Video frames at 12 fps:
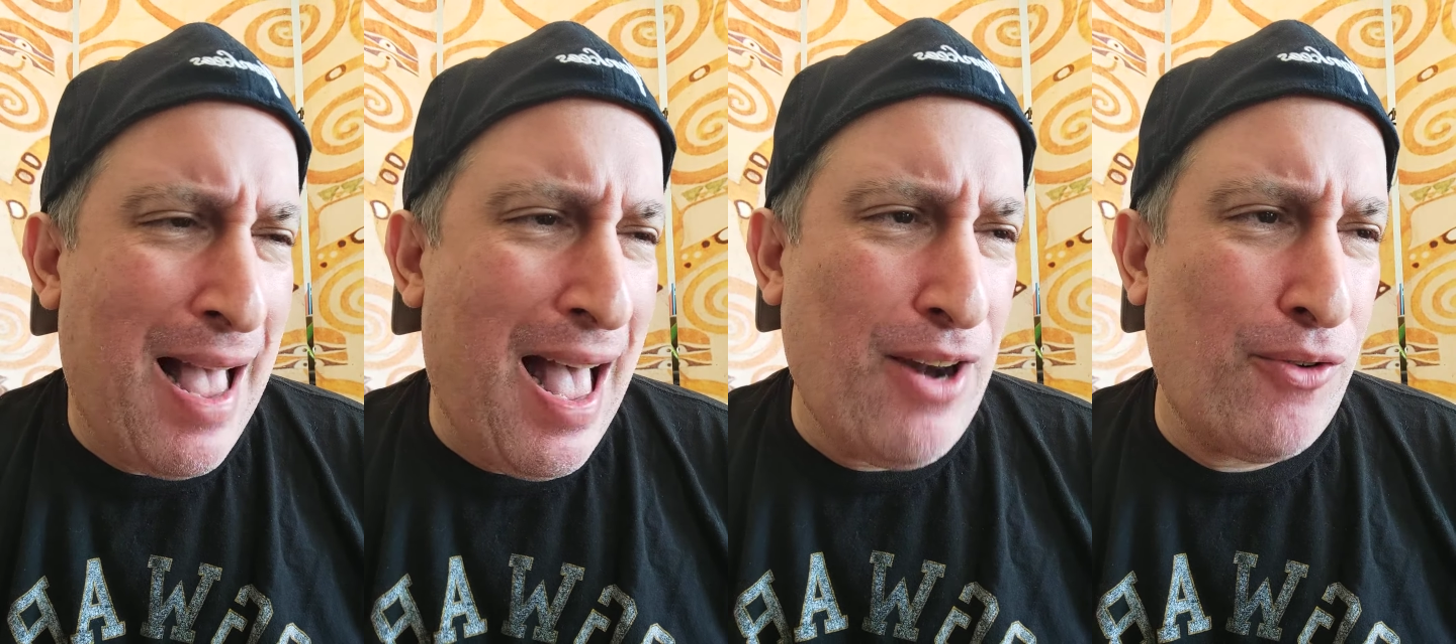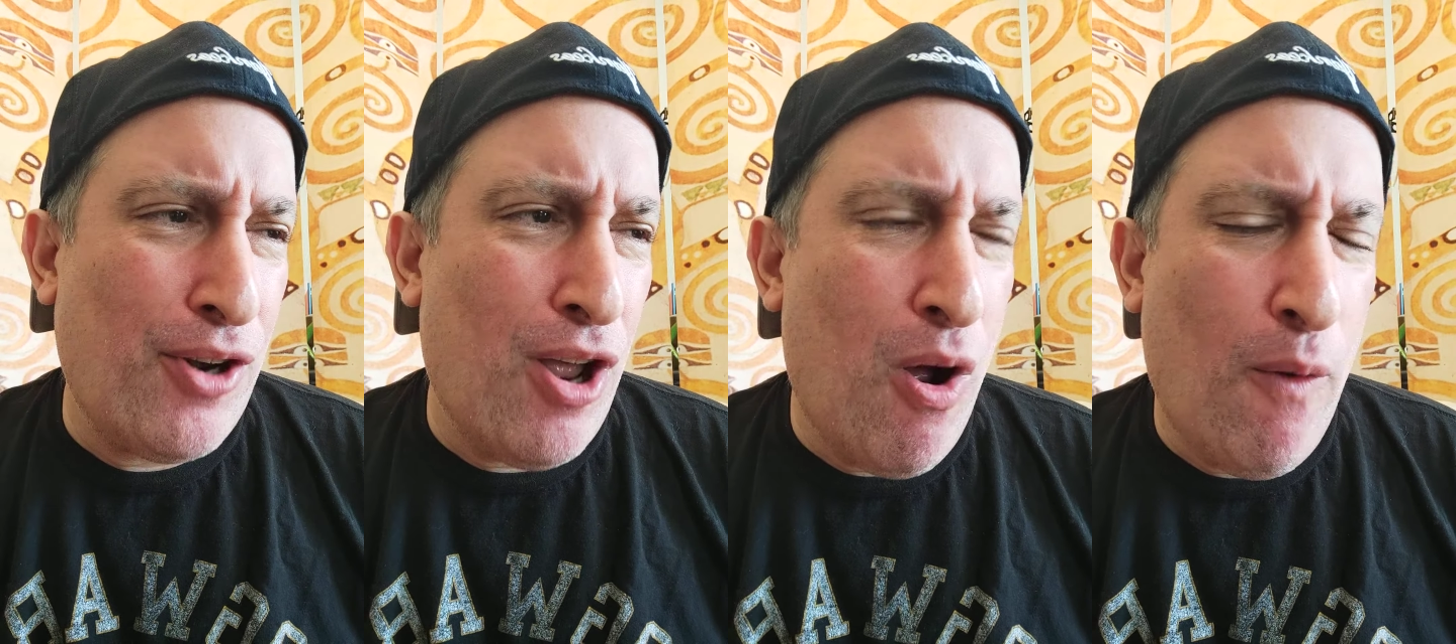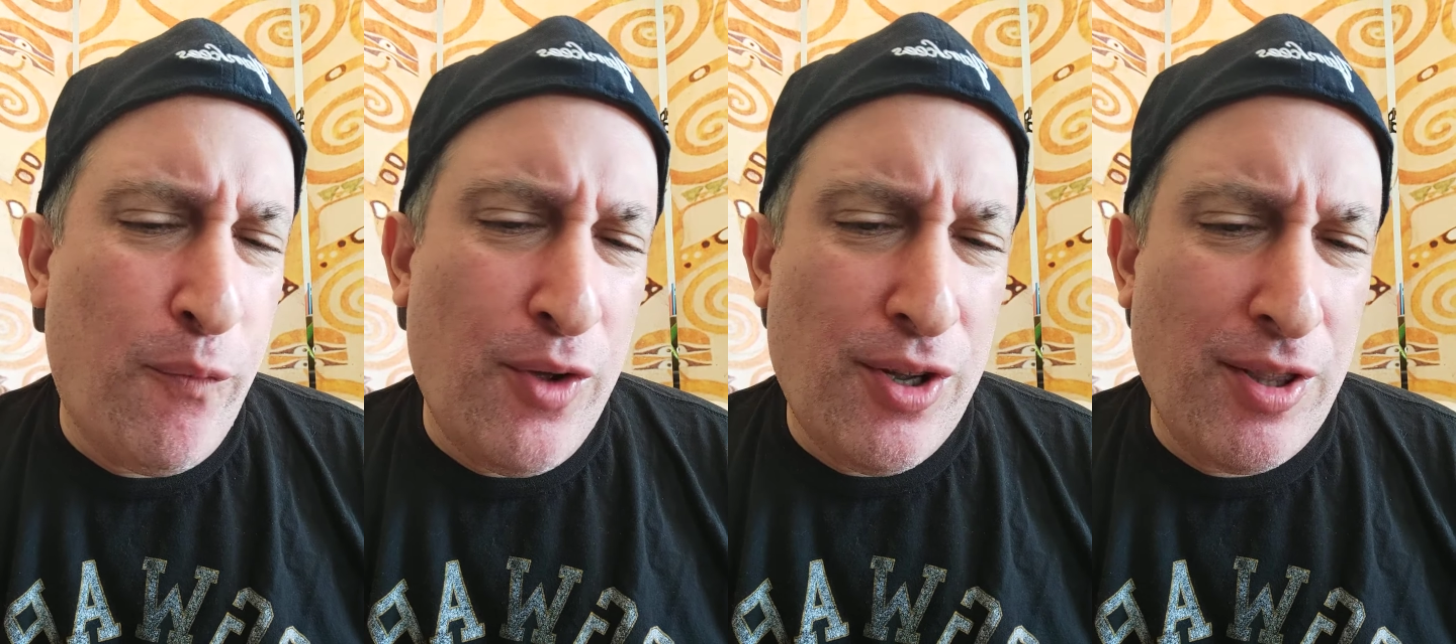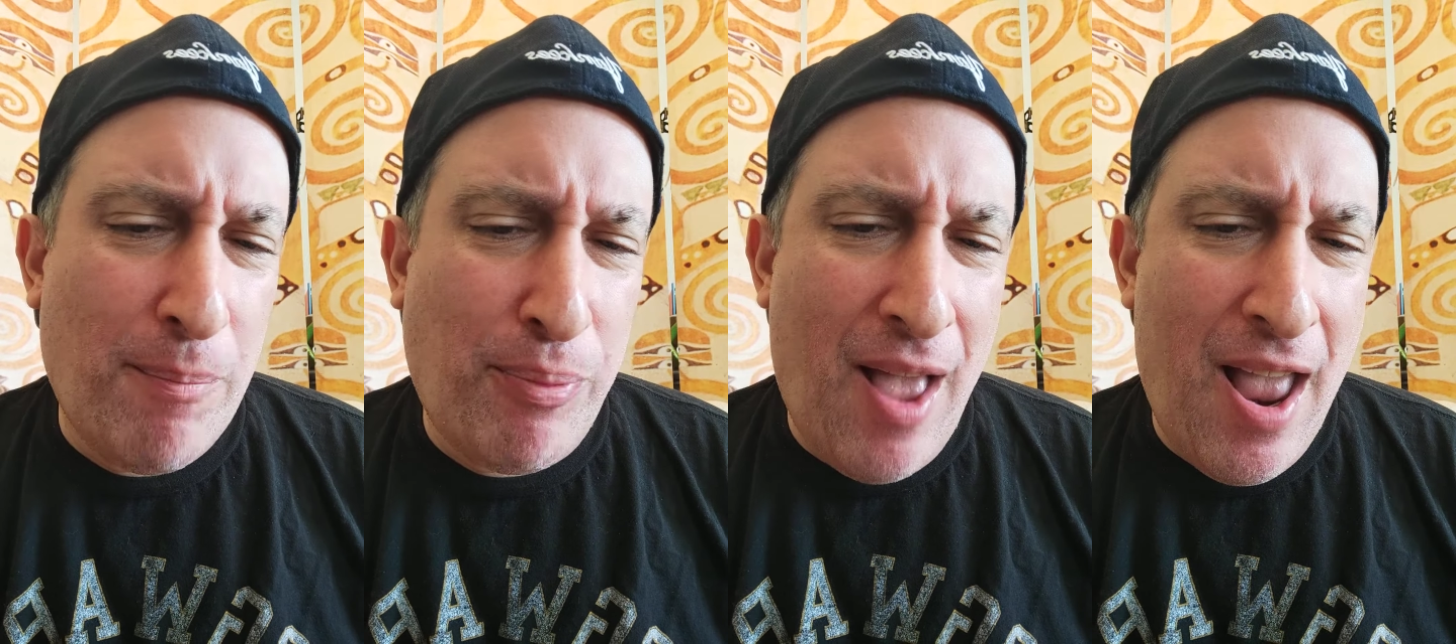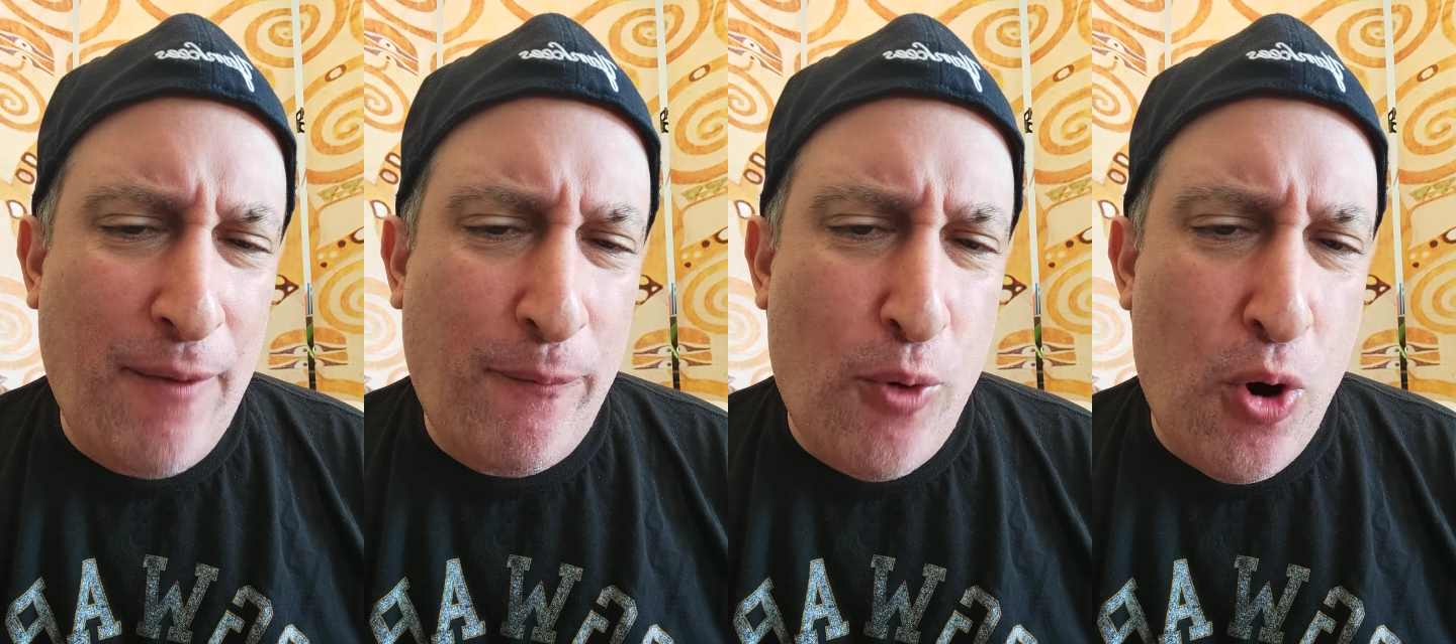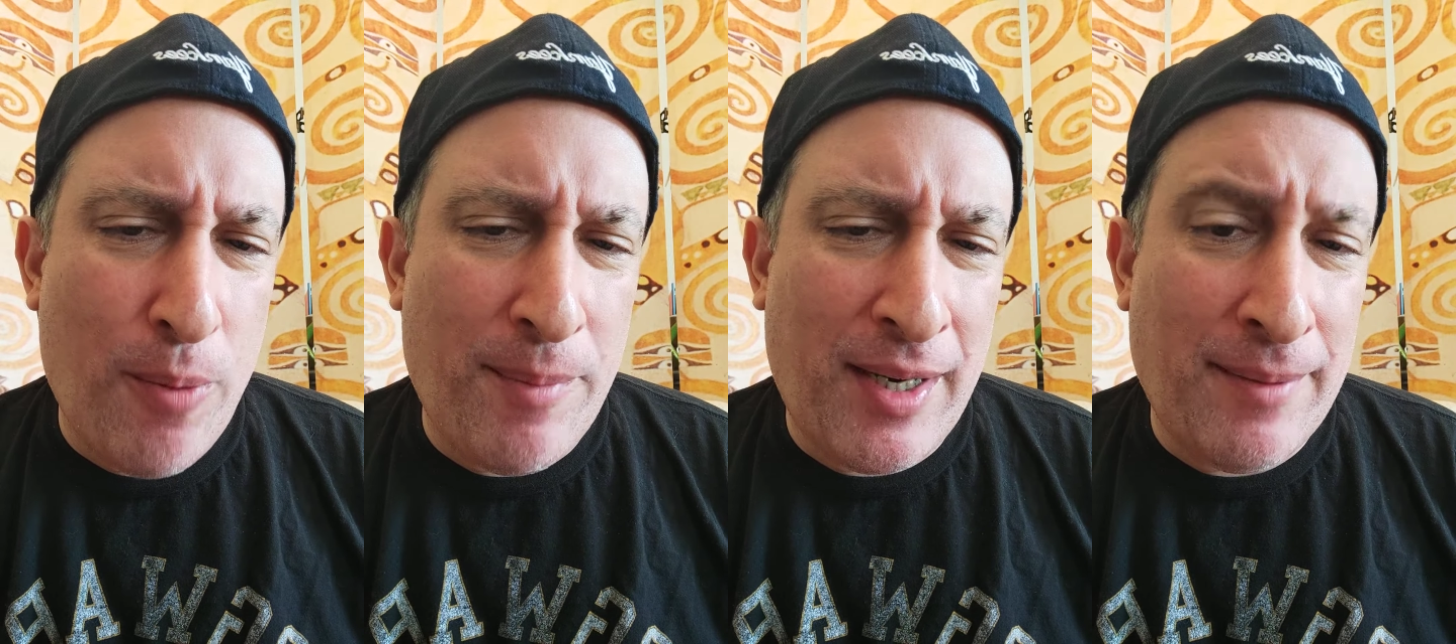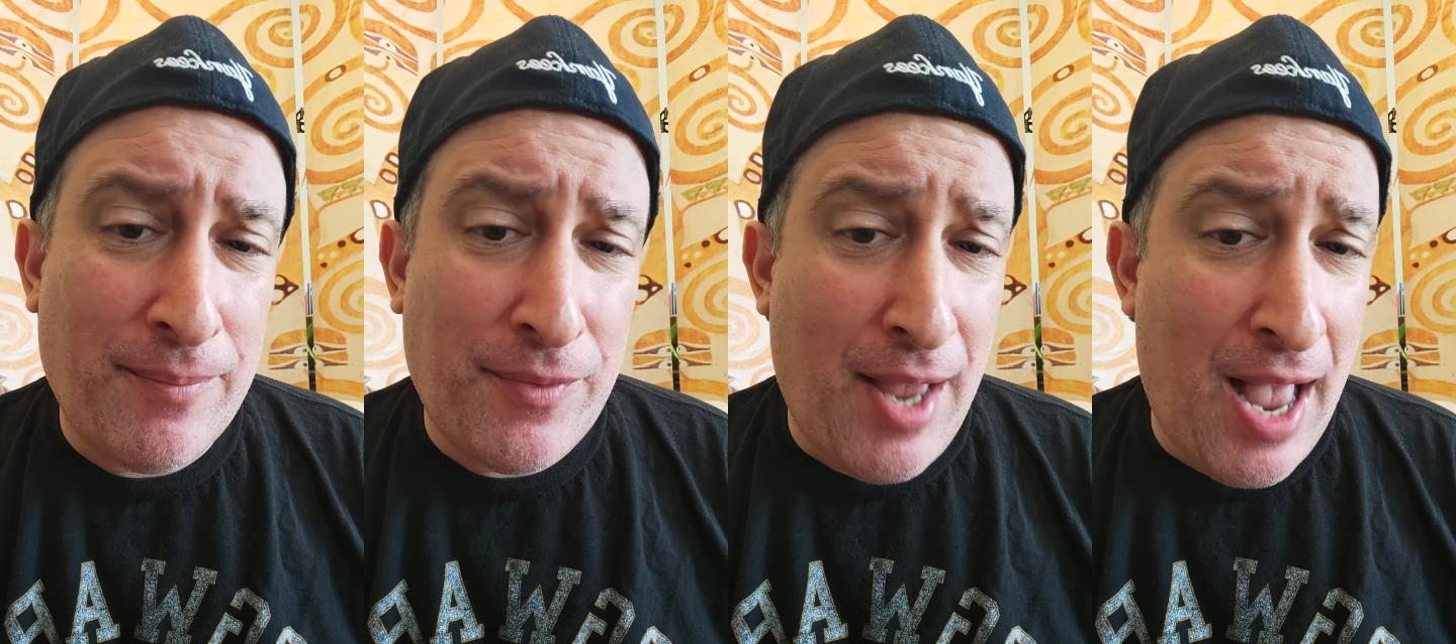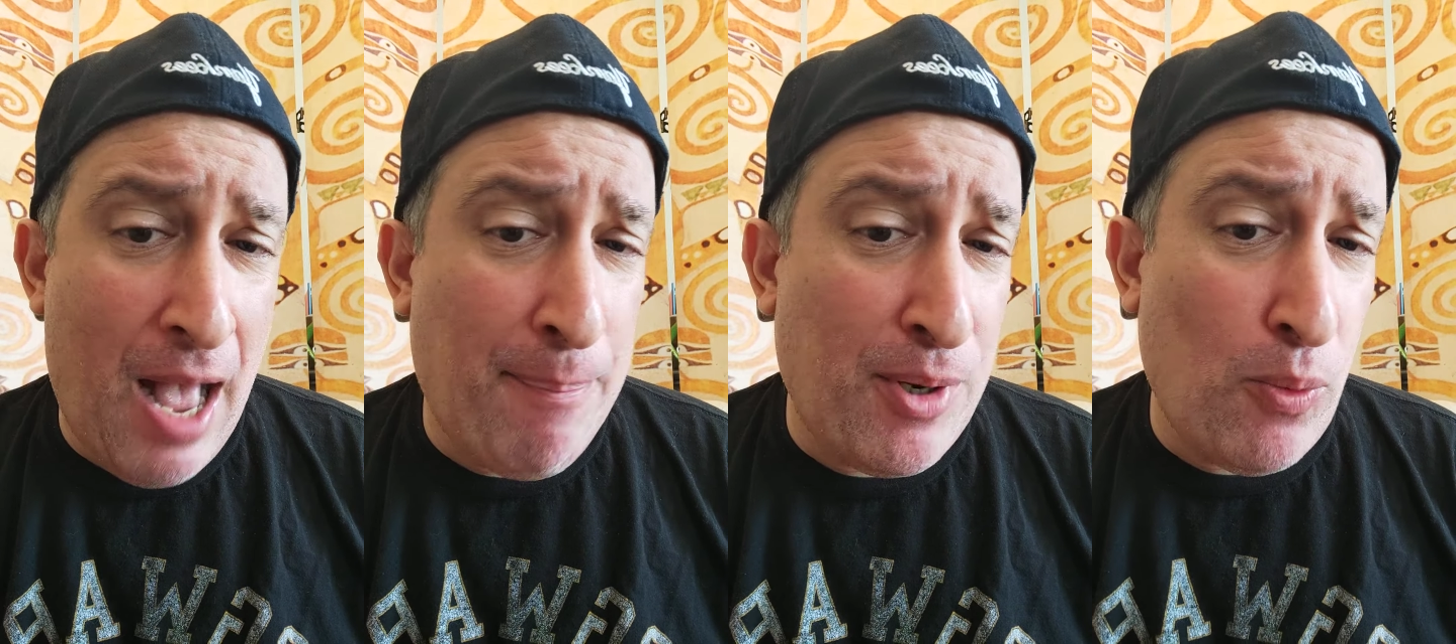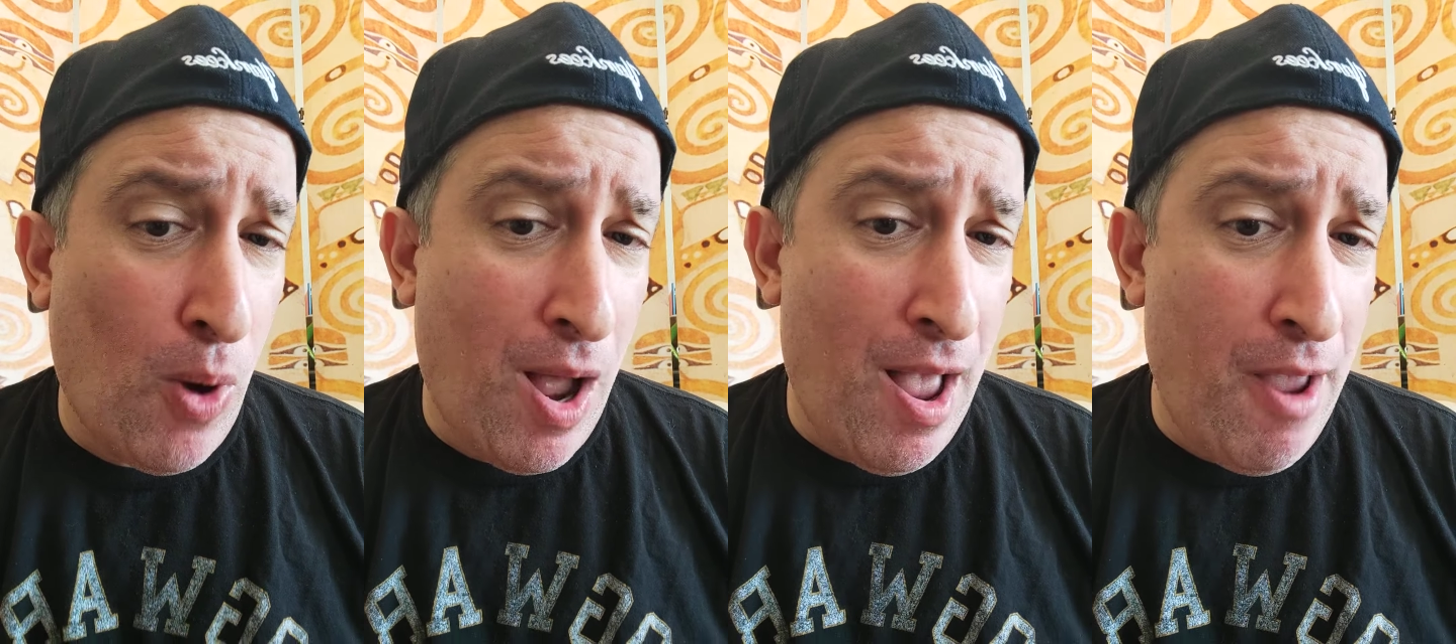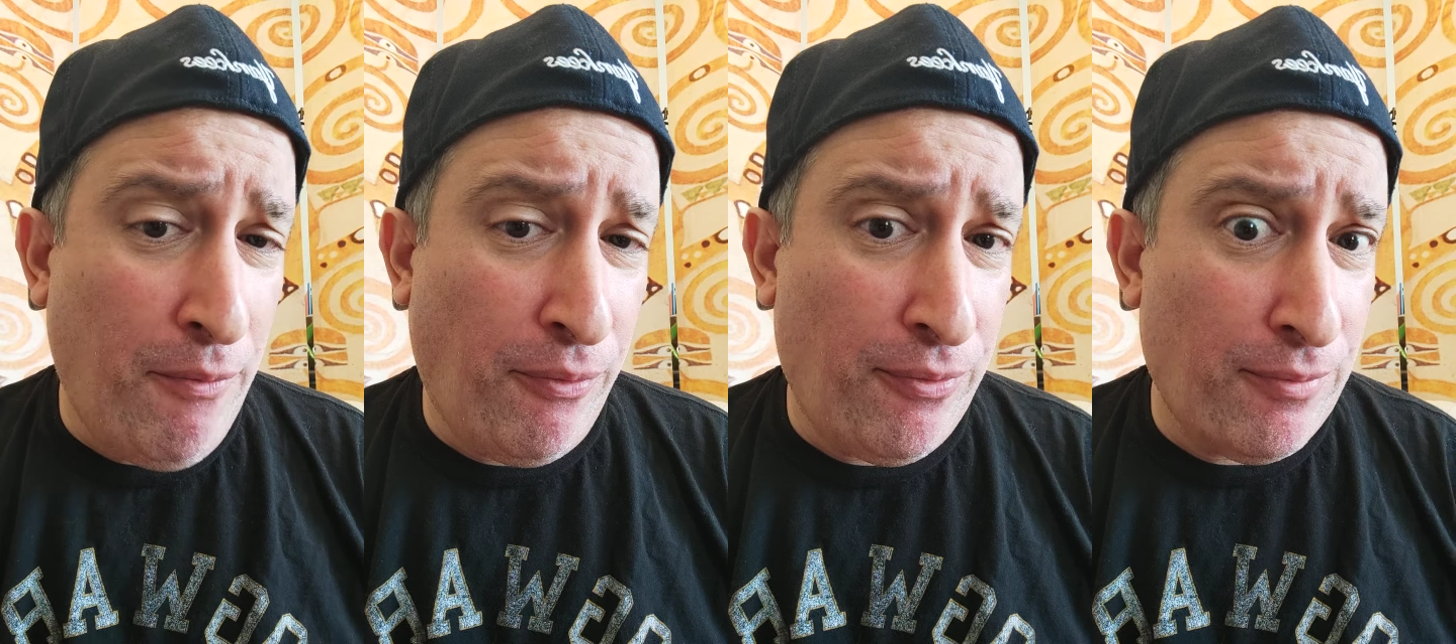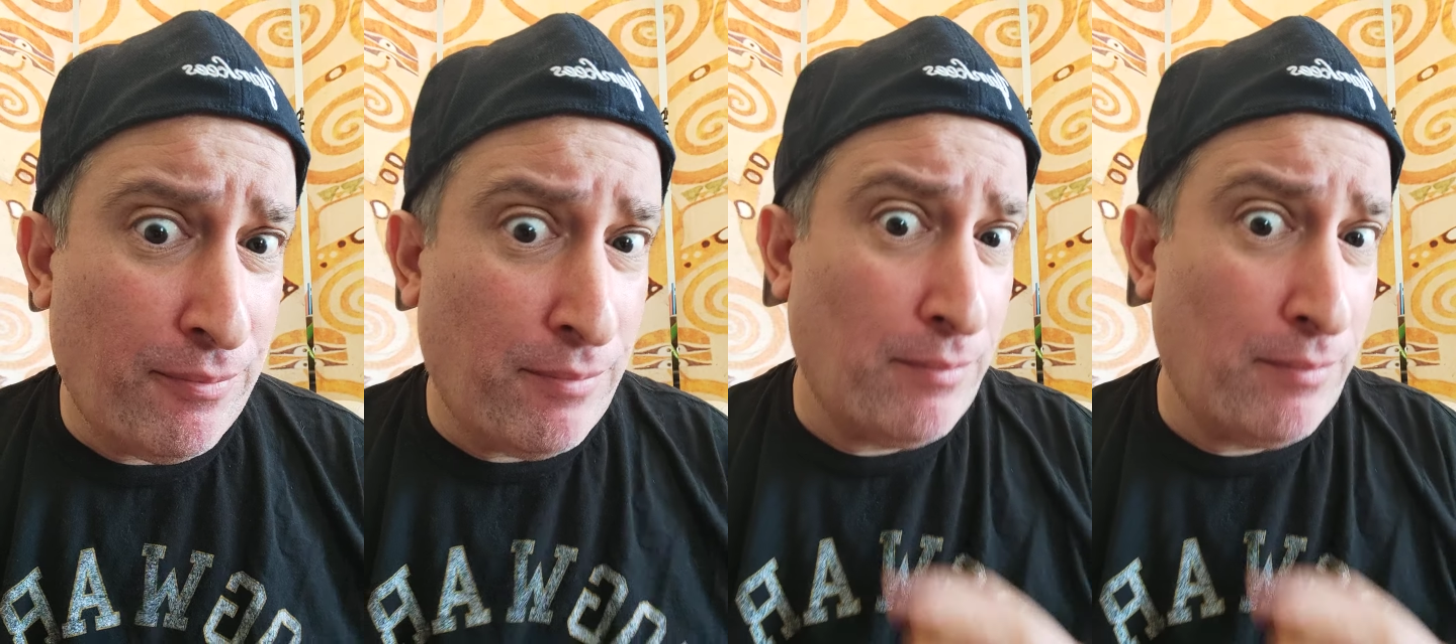I don't know. Fill in the blank for me. Happy wife?